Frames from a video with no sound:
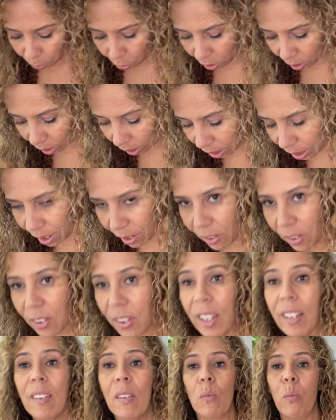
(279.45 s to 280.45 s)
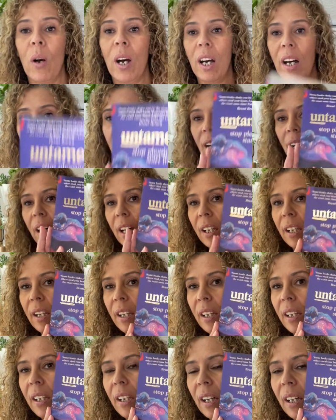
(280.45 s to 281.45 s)
book is this
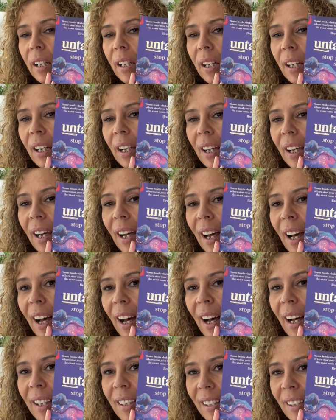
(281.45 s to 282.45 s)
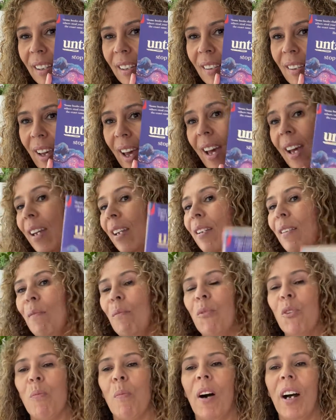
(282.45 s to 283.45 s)
one,
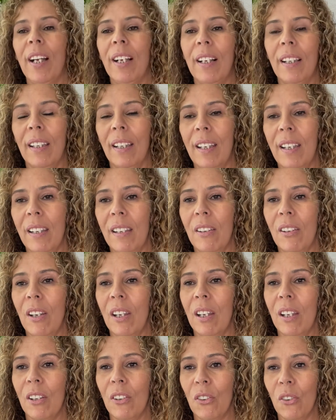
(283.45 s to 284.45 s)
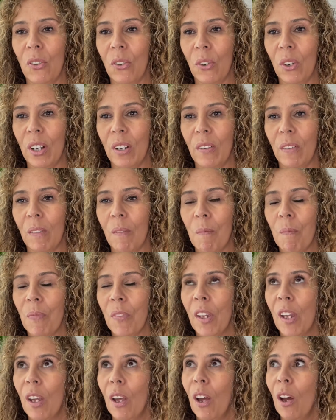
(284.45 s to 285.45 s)
Untamed by Glennon Doyle.
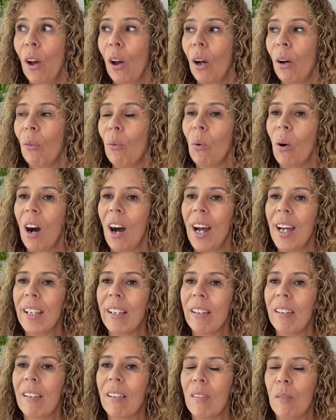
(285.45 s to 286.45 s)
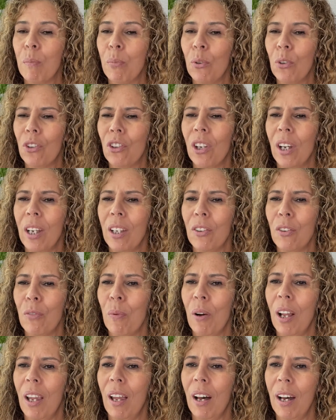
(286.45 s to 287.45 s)
Why did this book change
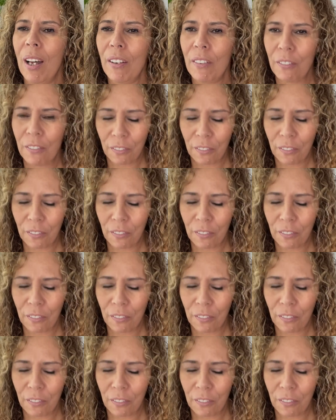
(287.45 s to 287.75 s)
my life?